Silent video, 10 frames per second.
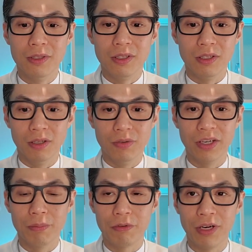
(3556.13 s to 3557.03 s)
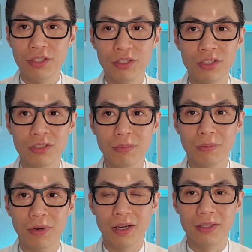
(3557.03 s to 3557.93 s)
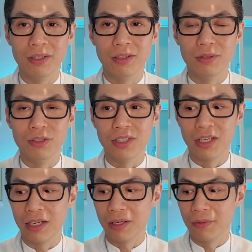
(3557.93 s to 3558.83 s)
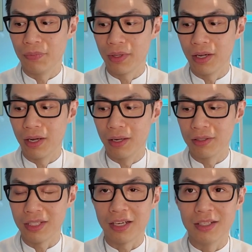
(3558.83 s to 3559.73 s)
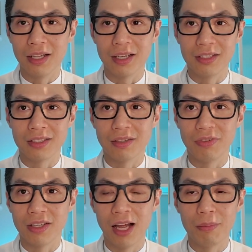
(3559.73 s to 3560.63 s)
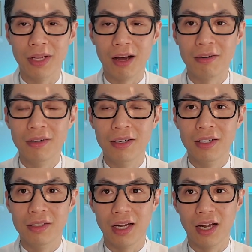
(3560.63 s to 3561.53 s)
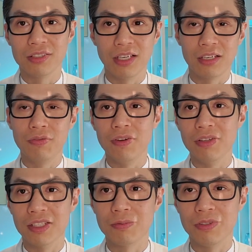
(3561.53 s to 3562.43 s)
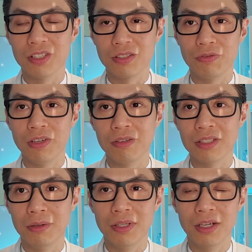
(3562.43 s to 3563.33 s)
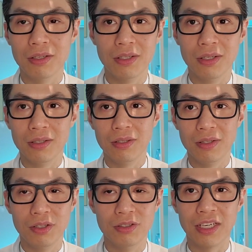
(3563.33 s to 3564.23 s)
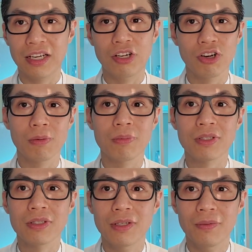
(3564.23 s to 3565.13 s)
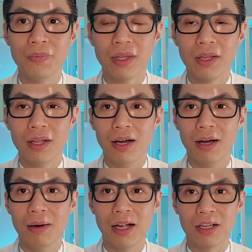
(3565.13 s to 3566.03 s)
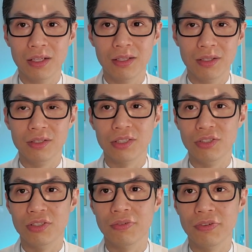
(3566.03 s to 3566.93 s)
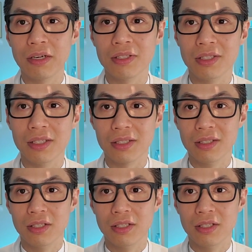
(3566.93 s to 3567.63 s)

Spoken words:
you know, very quite used to, but you know, using psychedelics and stuff like that, but now actually I can feel this with just a frequency without using any herbs. I can just use the frequencies.